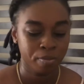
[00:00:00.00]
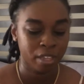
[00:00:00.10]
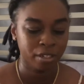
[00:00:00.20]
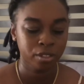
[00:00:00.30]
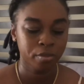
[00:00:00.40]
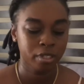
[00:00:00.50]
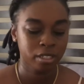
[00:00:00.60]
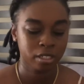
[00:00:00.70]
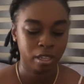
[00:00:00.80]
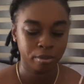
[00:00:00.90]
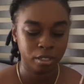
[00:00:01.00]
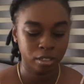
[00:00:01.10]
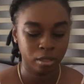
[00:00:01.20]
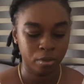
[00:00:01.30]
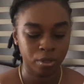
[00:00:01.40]
and I was a bit skeptical
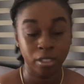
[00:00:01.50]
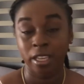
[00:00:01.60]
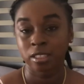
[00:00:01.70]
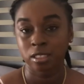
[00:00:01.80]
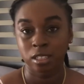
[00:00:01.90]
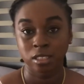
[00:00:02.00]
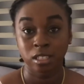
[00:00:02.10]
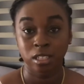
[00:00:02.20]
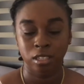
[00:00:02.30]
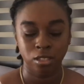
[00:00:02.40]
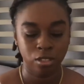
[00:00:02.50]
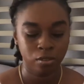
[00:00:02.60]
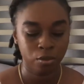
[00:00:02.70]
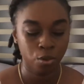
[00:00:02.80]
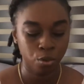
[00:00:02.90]
about getting it in
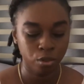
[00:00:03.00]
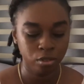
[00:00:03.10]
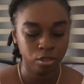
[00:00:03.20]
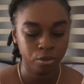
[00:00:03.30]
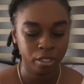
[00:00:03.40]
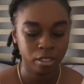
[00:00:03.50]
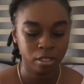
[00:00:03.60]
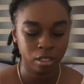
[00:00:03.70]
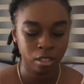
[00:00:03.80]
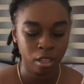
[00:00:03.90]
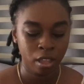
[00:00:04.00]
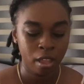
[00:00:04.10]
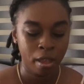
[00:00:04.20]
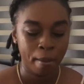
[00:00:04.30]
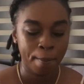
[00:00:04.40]
cool Suede C,
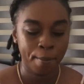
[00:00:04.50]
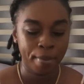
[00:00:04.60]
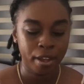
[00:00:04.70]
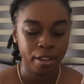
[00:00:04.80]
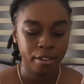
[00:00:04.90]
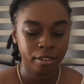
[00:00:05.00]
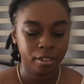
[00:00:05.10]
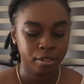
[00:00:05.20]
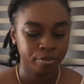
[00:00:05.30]
but